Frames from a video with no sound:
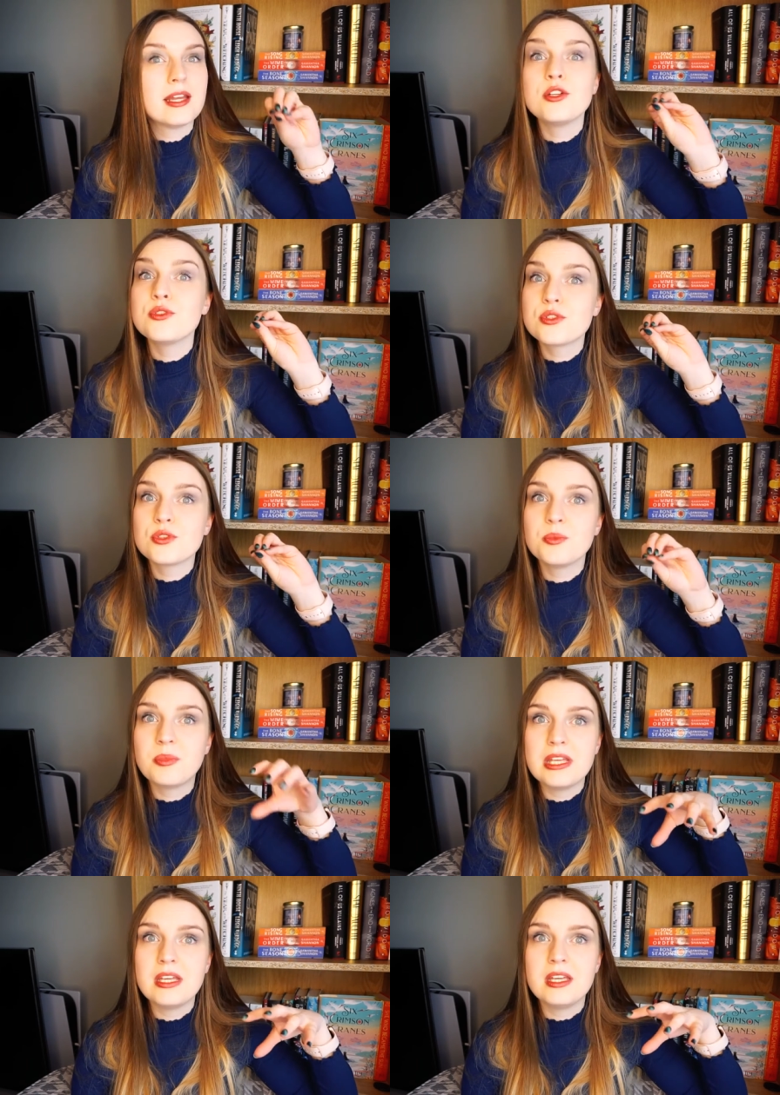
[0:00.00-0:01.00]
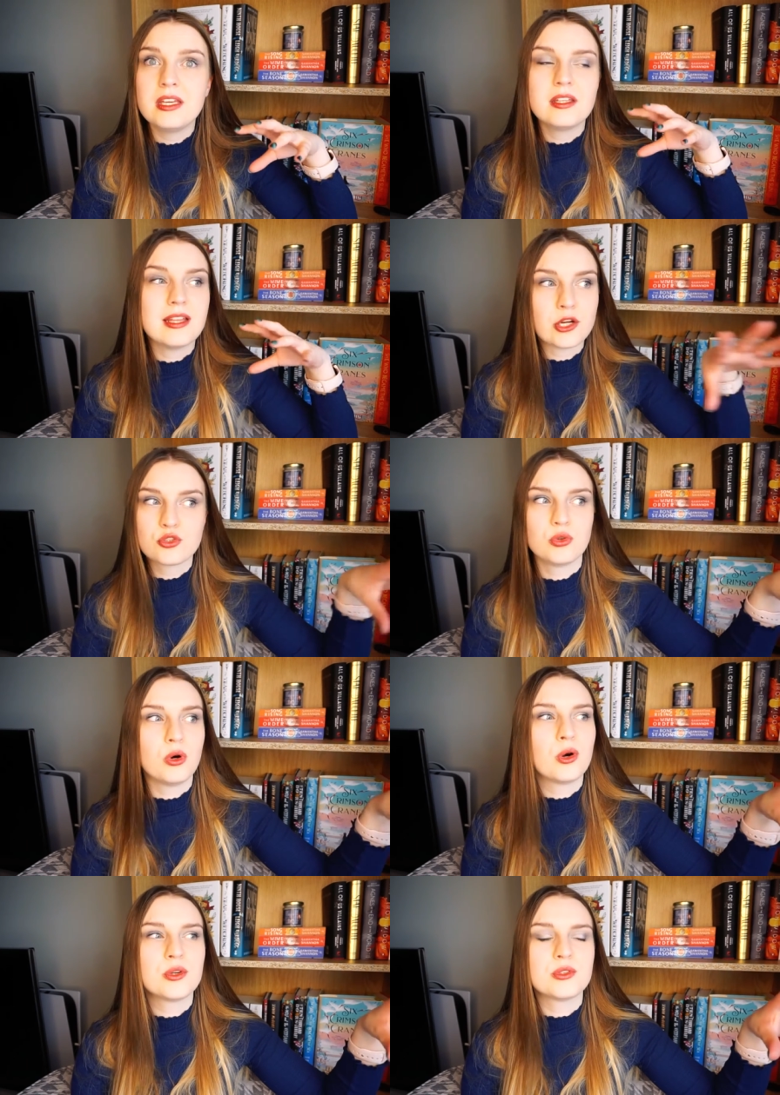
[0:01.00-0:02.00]
there used to be natural
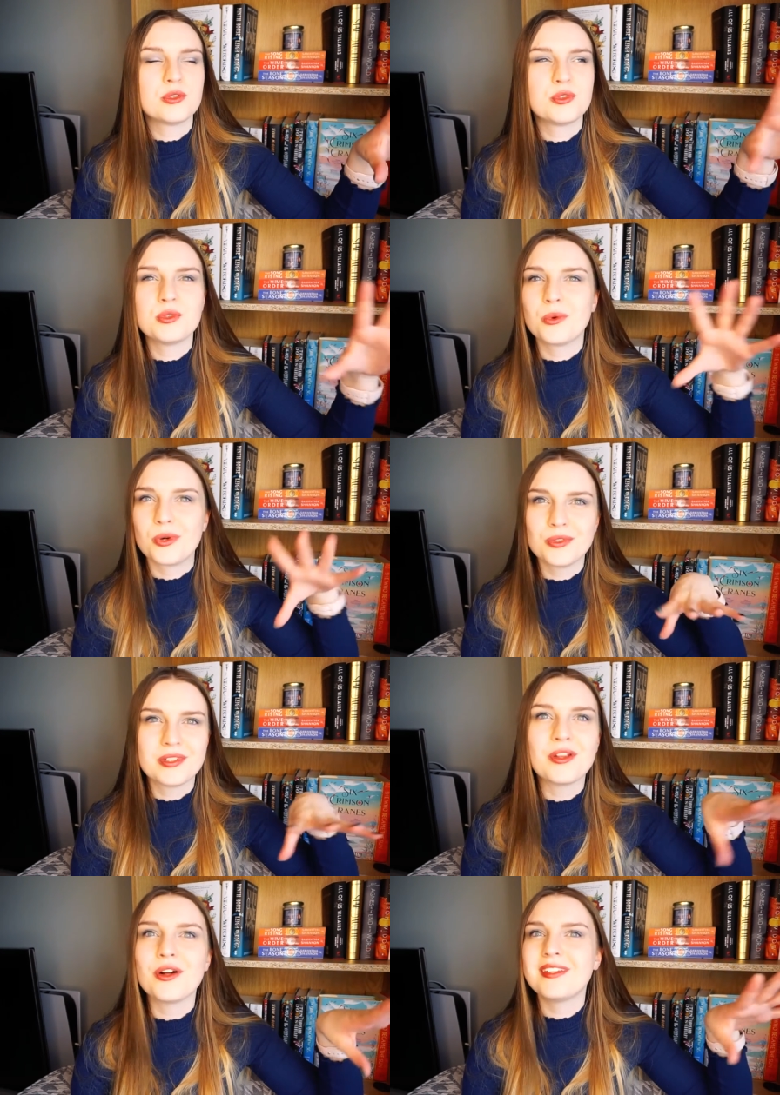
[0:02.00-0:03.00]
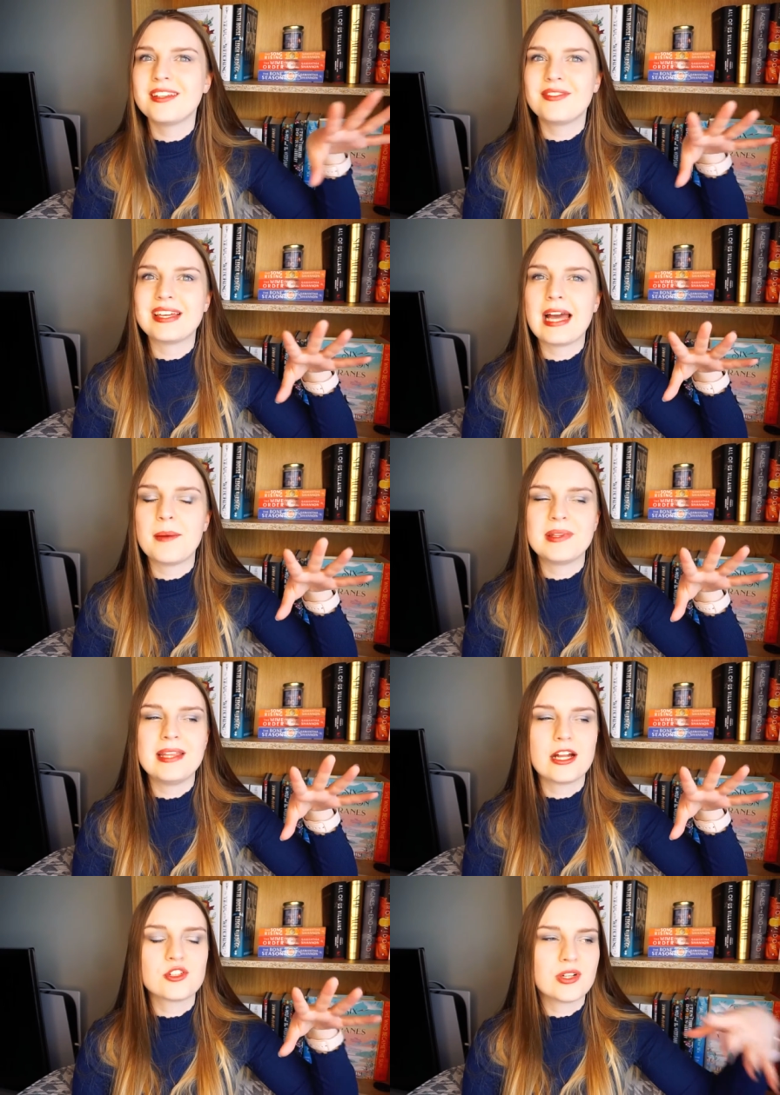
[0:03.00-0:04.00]
order to the world and all these things happened
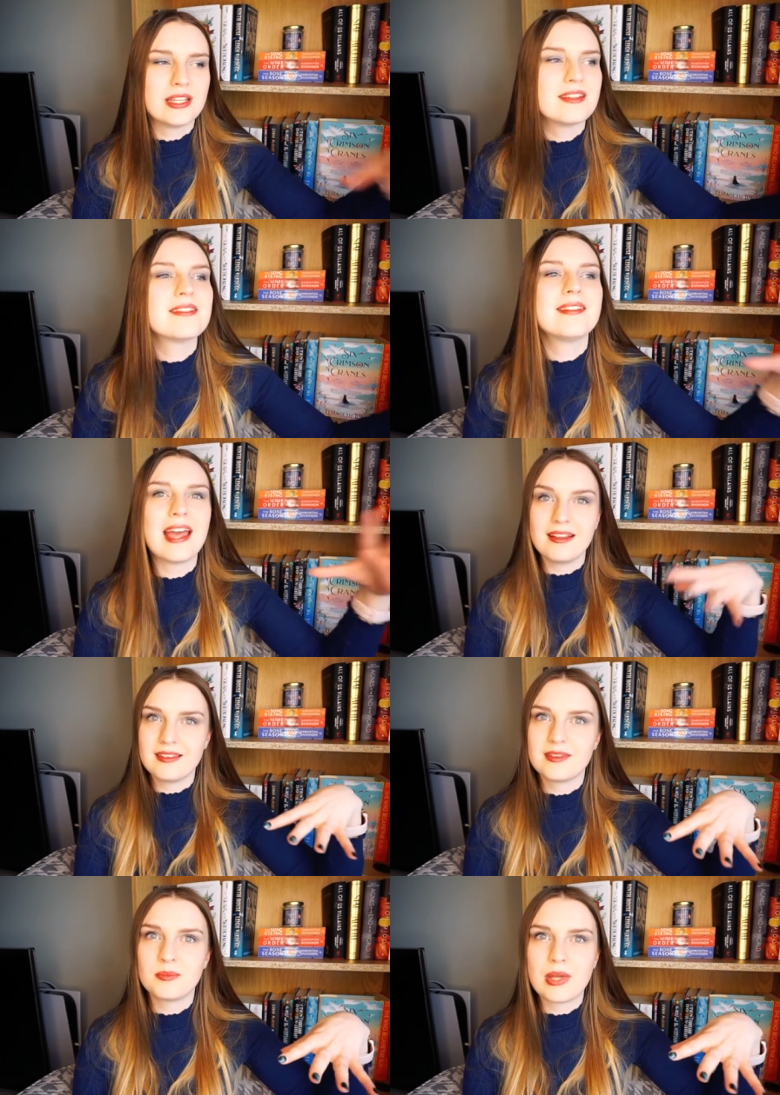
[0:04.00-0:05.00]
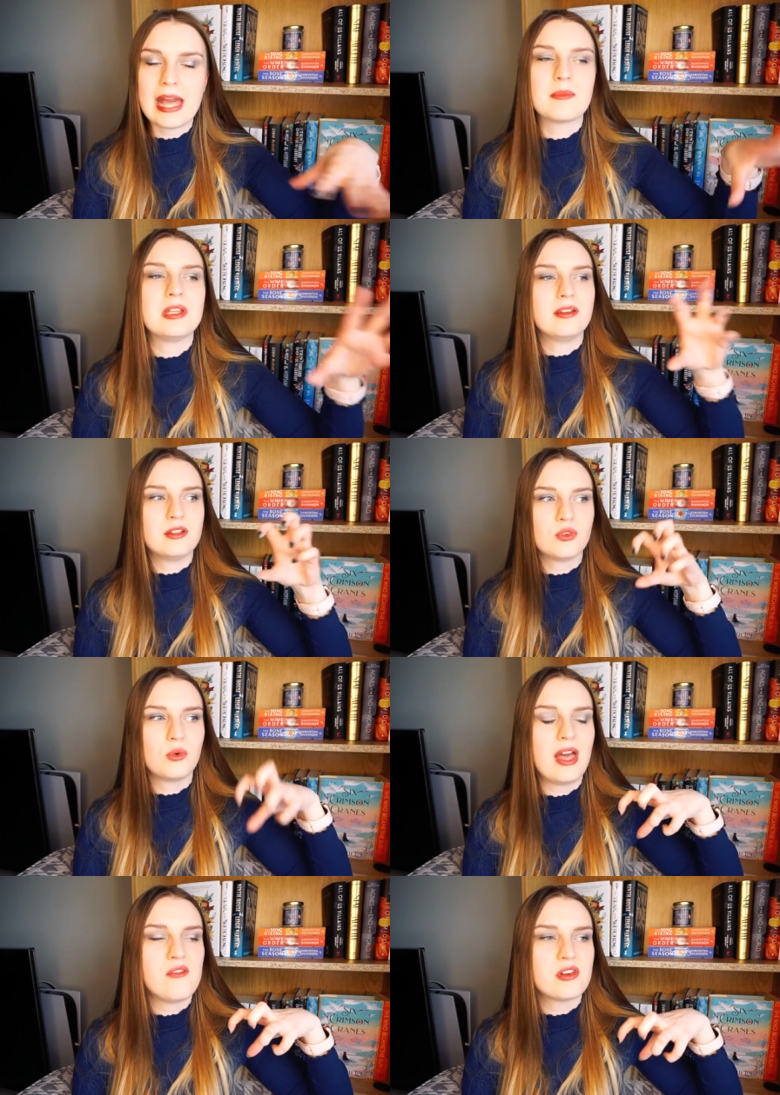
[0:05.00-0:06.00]
naturally, and then saints came and they
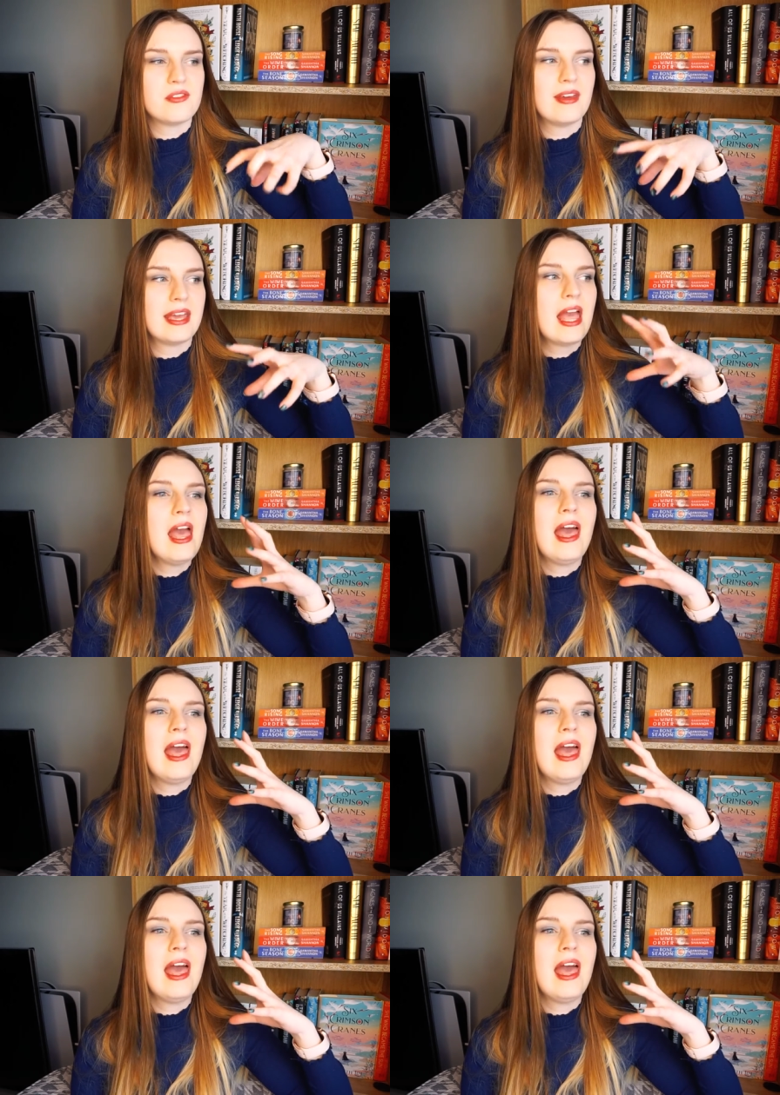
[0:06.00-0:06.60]
took everything,